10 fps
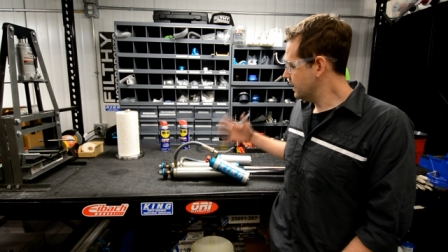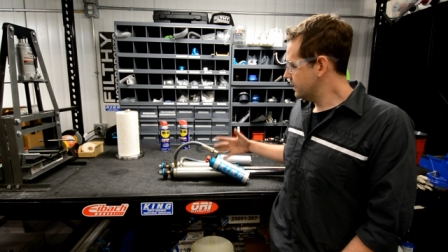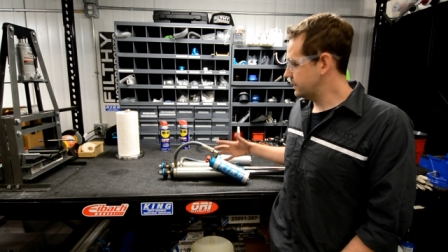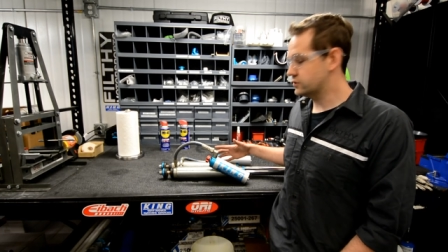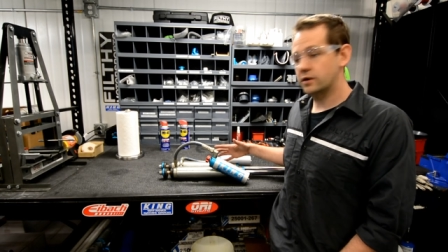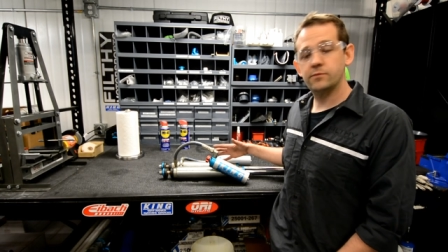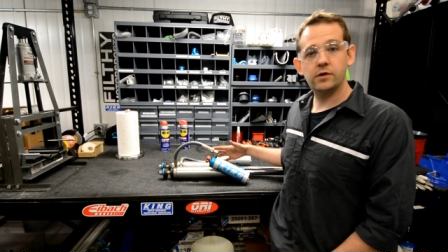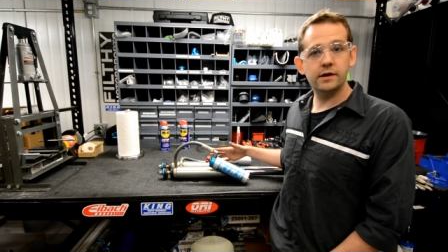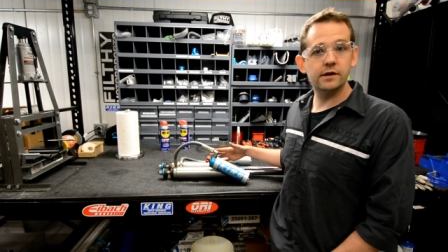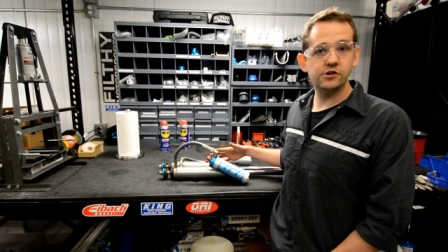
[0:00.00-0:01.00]
These are in
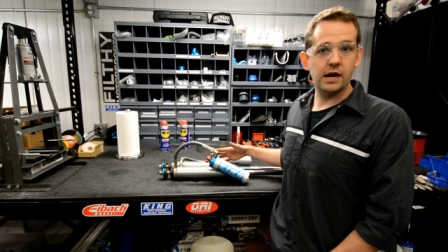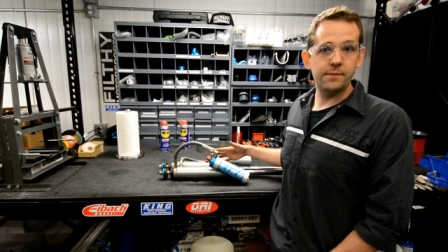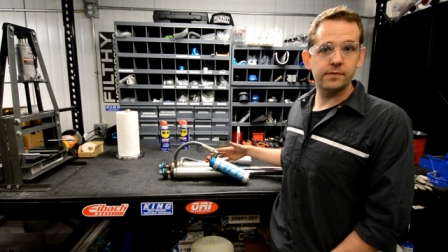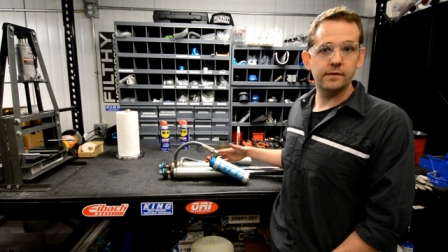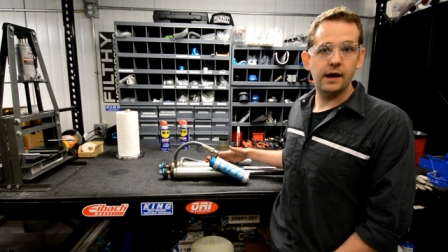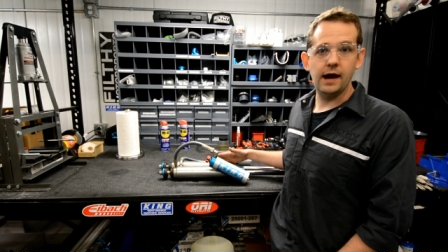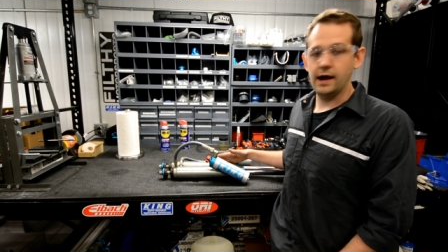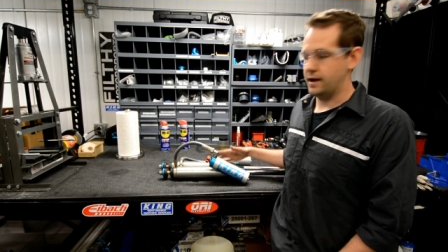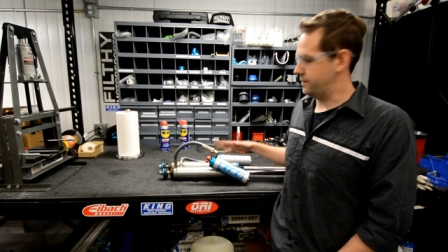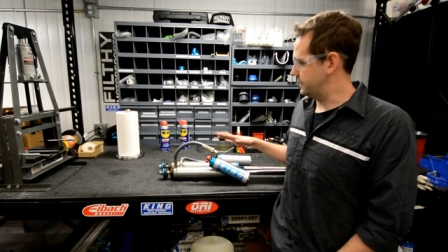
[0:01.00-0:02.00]
pretty good shape.
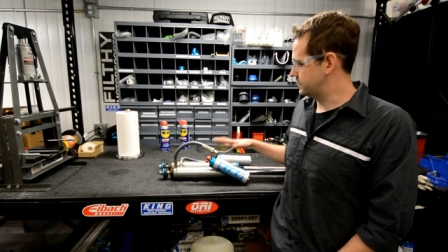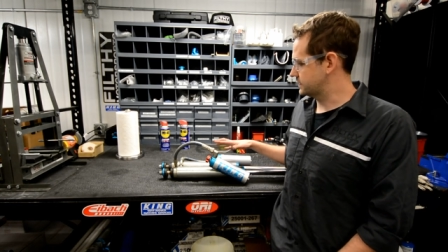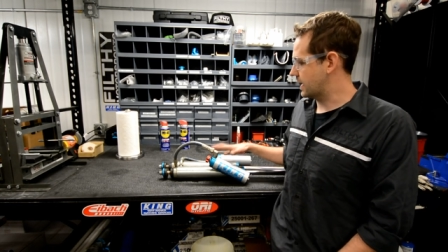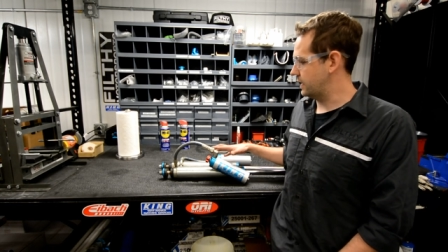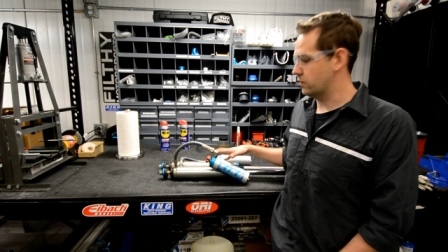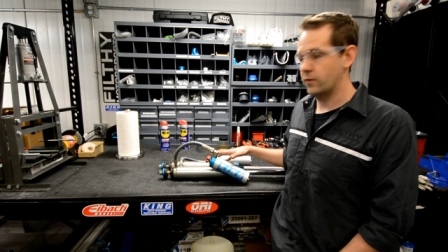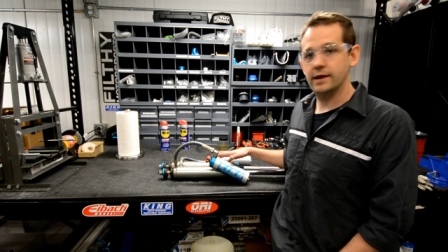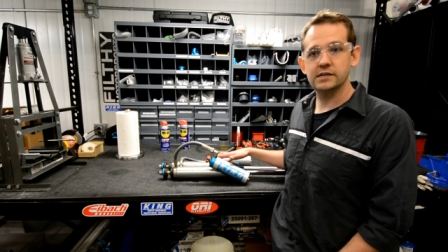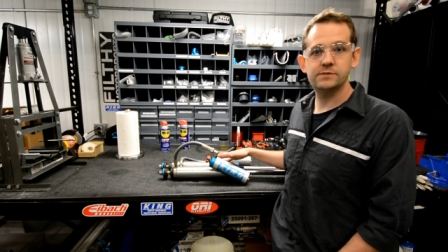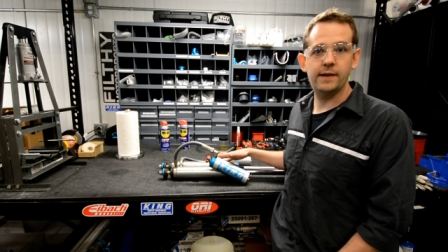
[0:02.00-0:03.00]
Uh, this is kind of what we'd
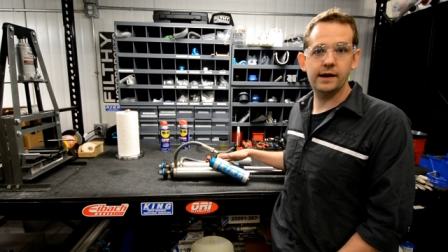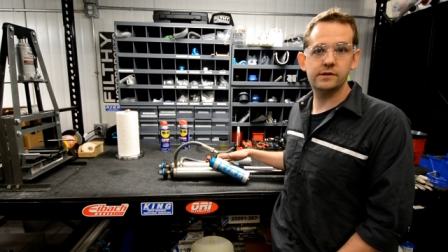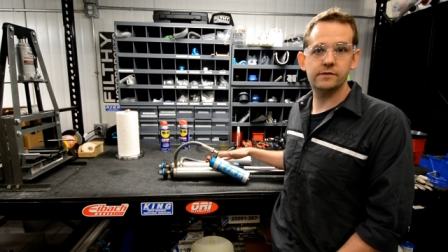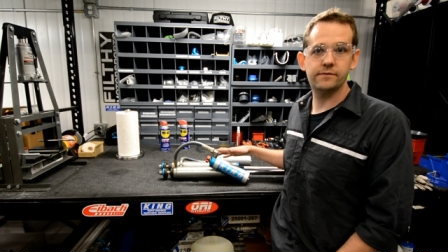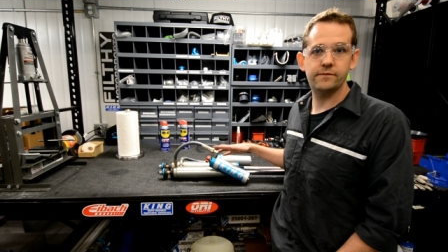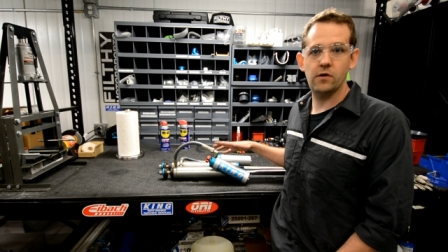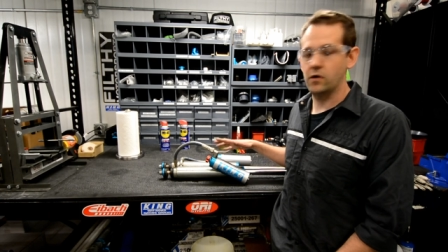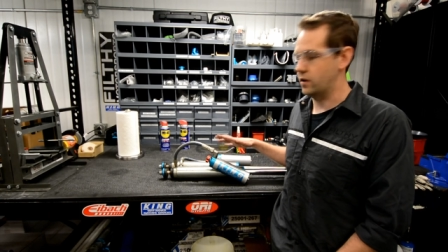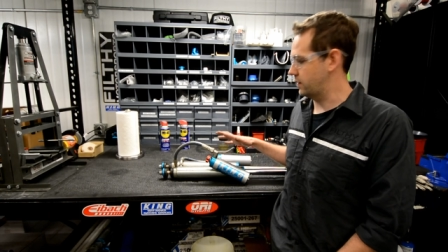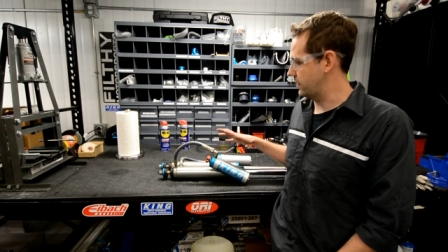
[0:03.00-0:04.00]
expect
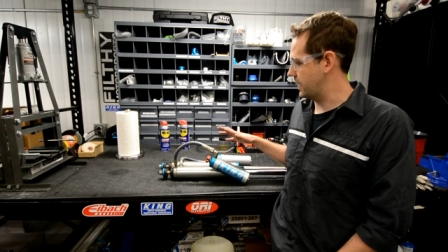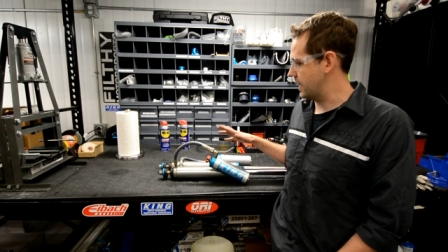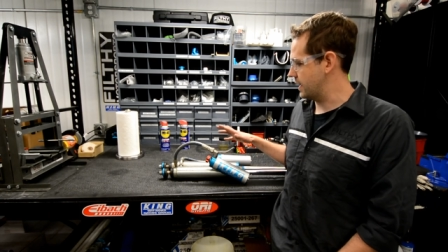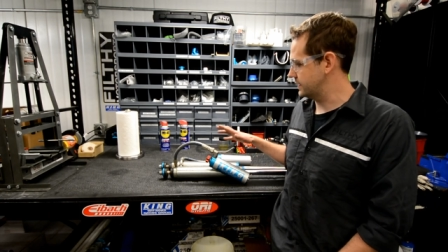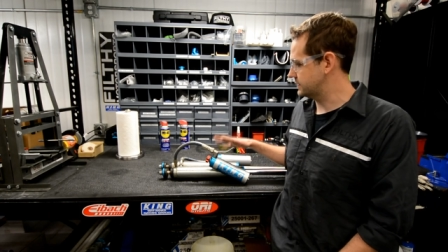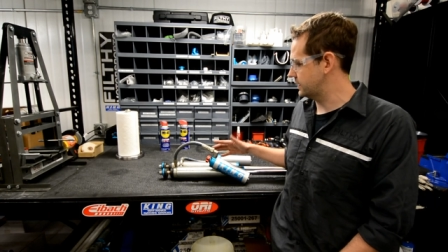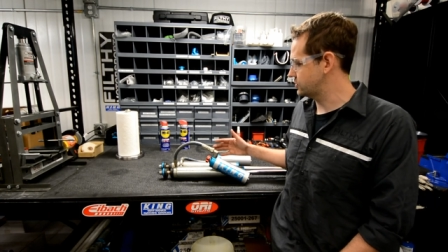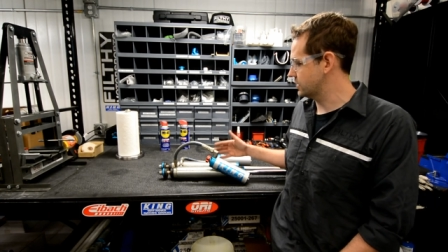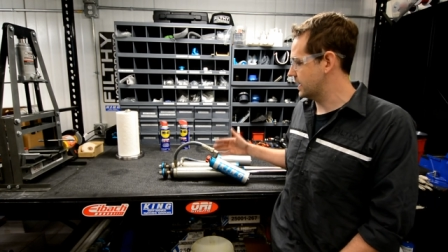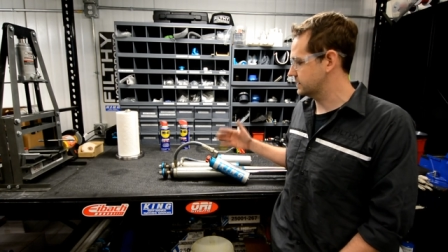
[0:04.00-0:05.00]
for a set of
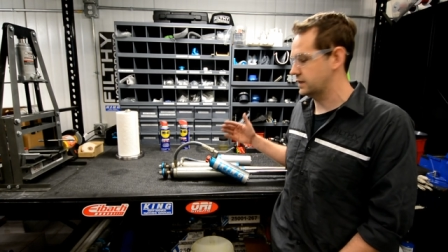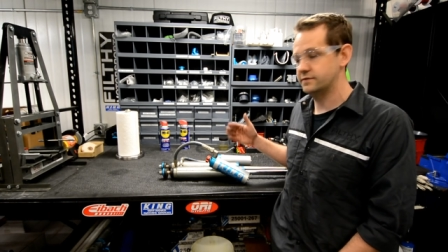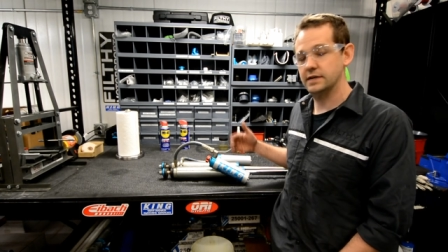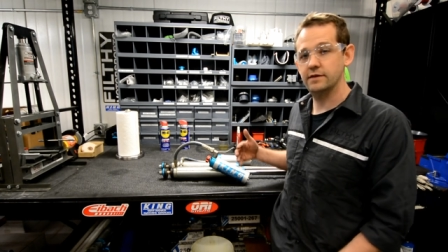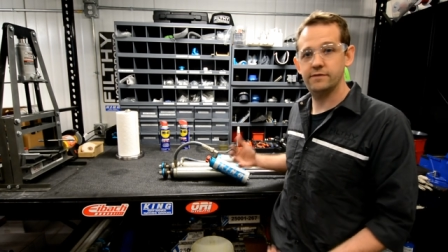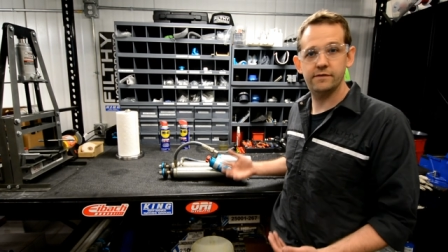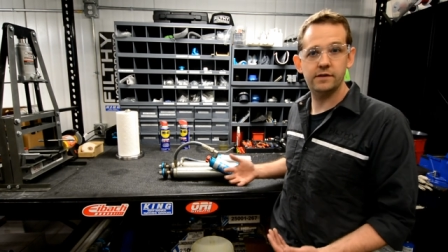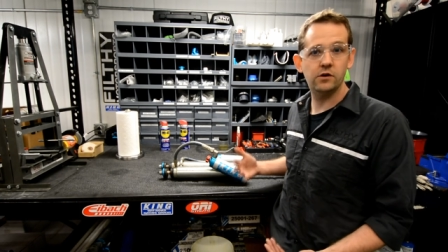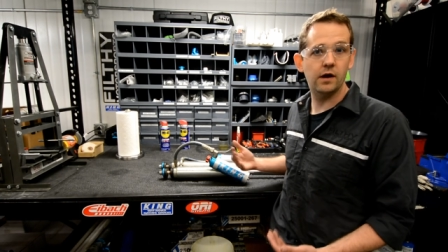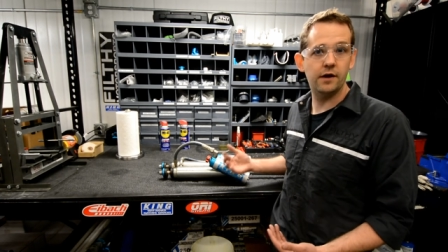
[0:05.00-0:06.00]
shocks that have seen fifty
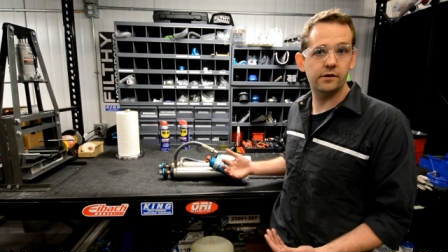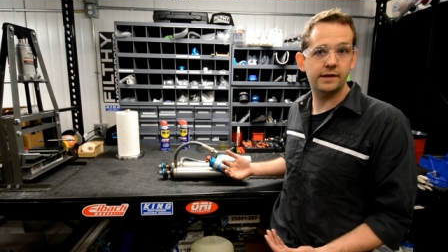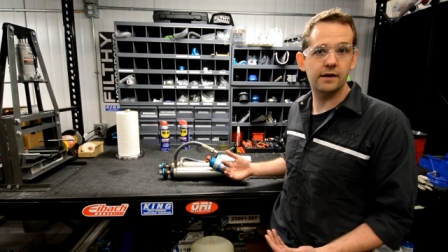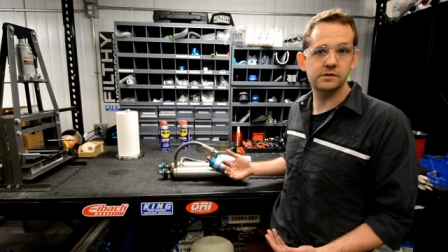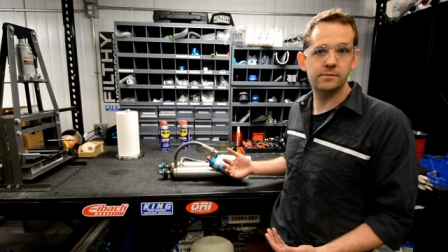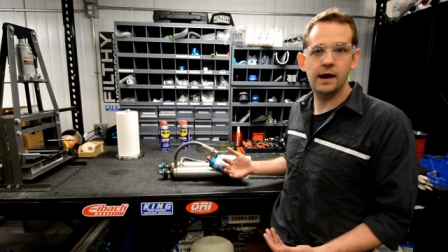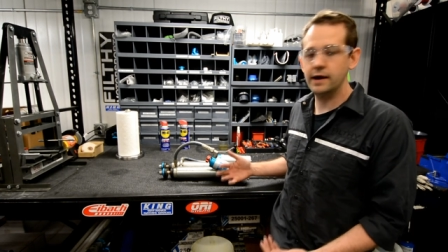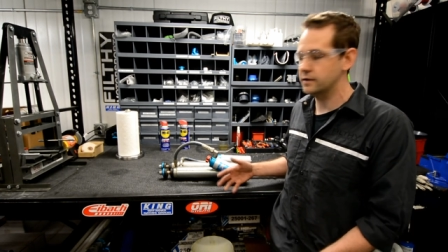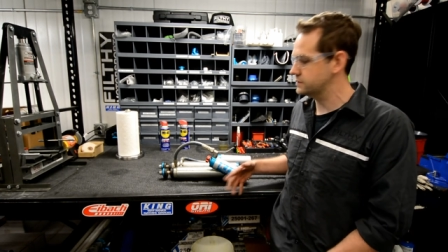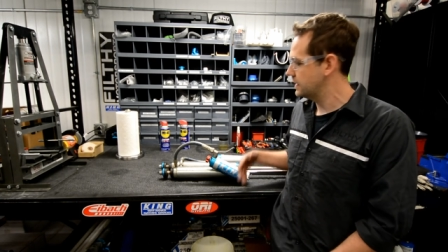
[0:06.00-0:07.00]
to one hundred thousand
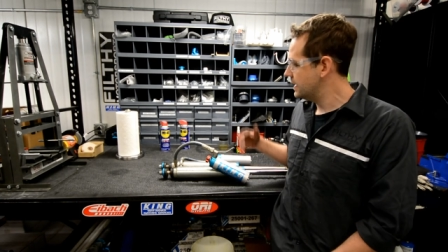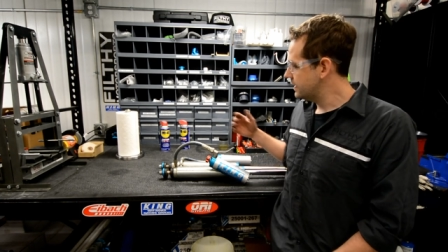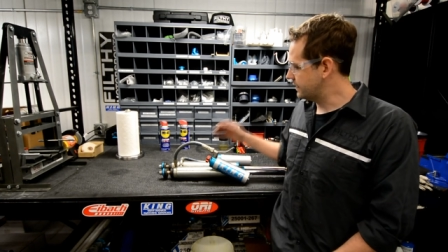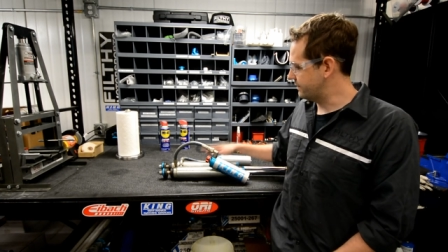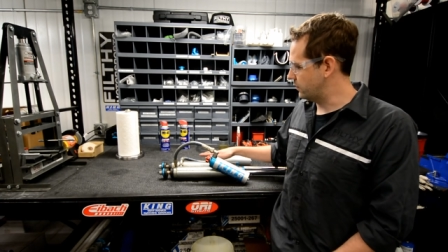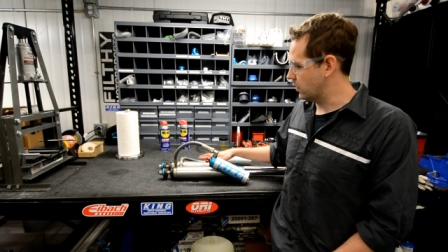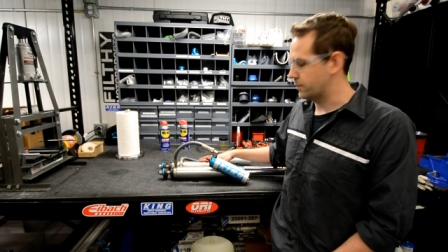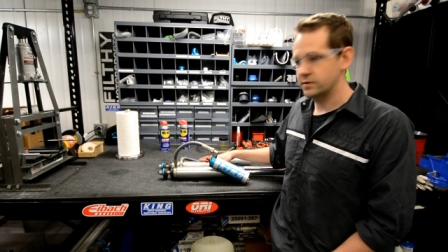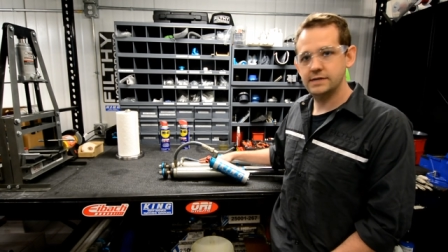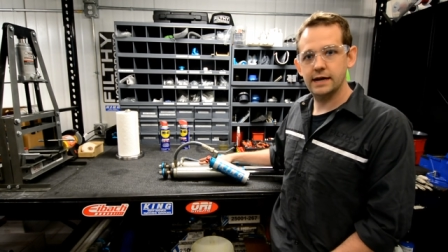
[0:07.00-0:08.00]
miles. They've been well
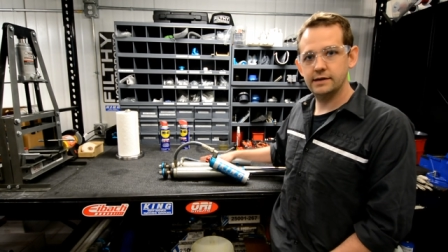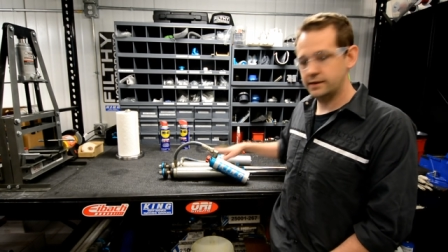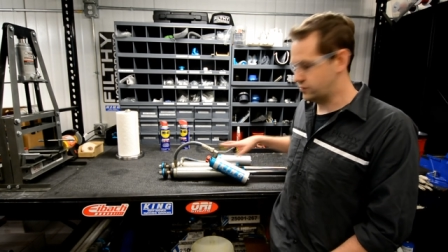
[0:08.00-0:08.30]
protected. The